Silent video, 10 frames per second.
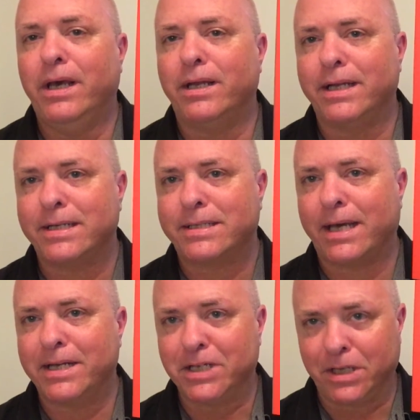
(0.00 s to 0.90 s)
And yes,
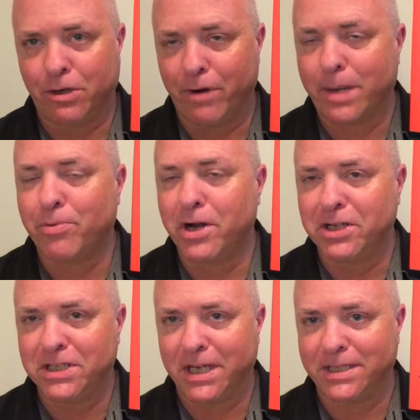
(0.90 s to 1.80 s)
that is the correct
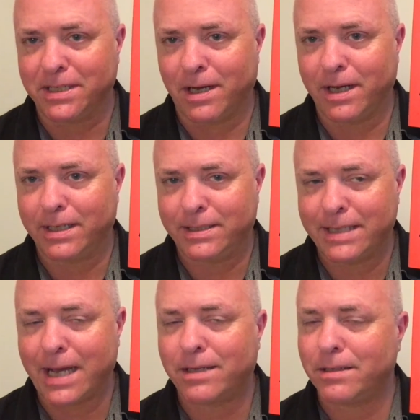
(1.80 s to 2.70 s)
pronunciation. I
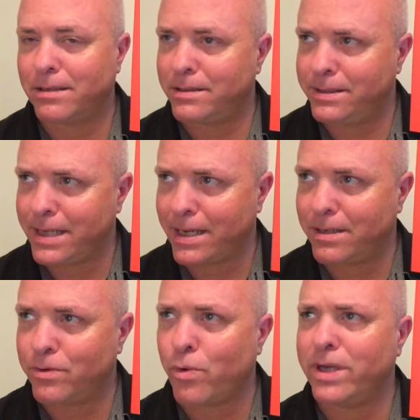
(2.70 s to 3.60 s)
checked
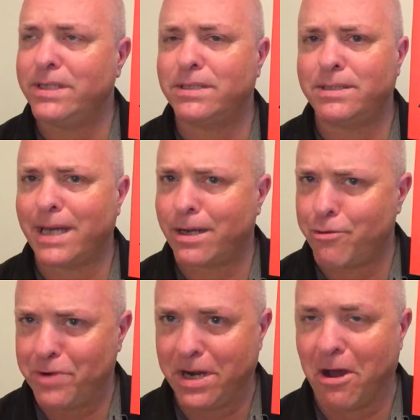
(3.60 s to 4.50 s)

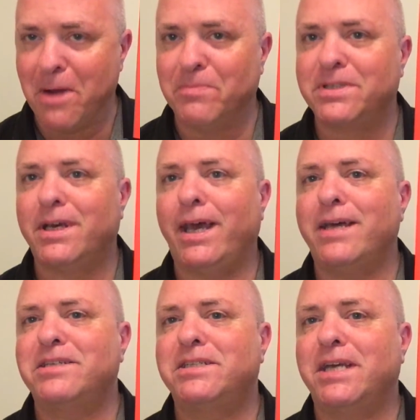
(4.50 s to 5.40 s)
three times.
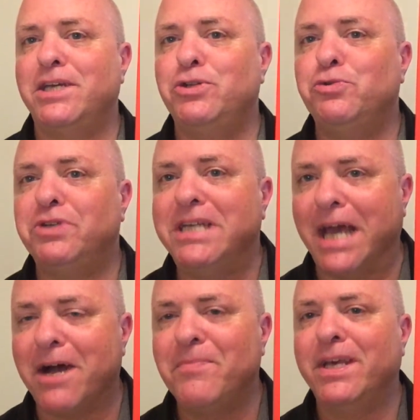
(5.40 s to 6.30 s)
S.J.
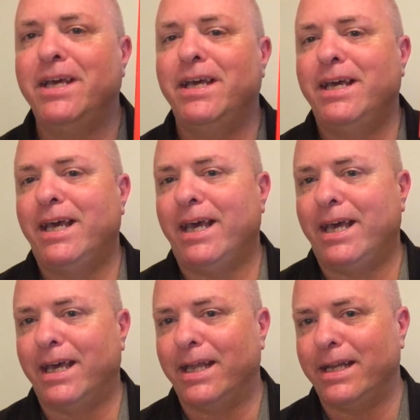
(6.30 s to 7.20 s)
Nnudia.
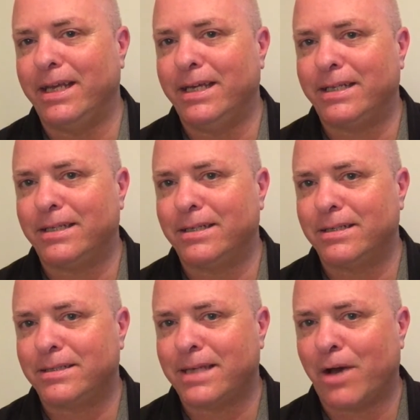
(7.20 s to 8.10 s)
And it
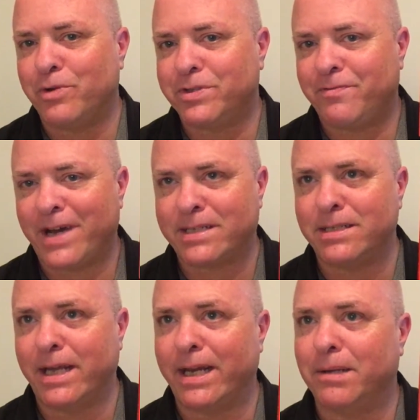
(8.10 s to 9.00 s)
sounds
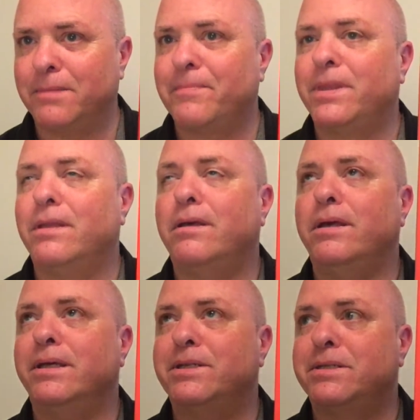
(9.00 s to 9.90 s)
fascinating.
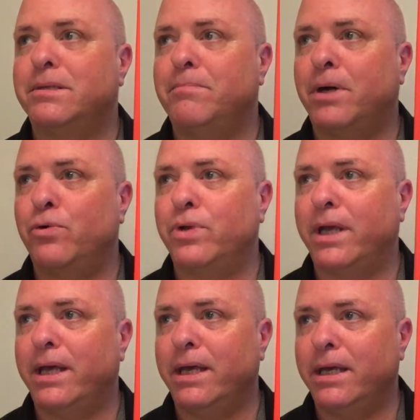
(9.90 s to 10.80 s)
It's about
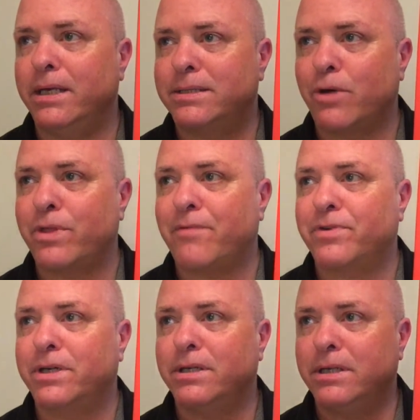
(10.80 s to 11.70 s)
a South
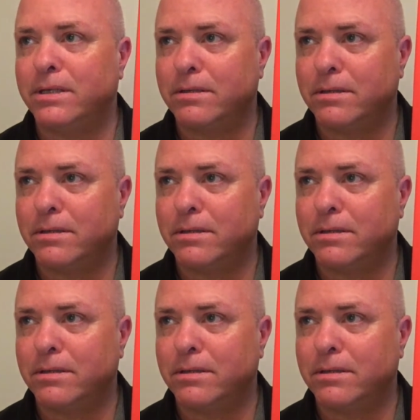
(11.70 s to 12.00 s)
African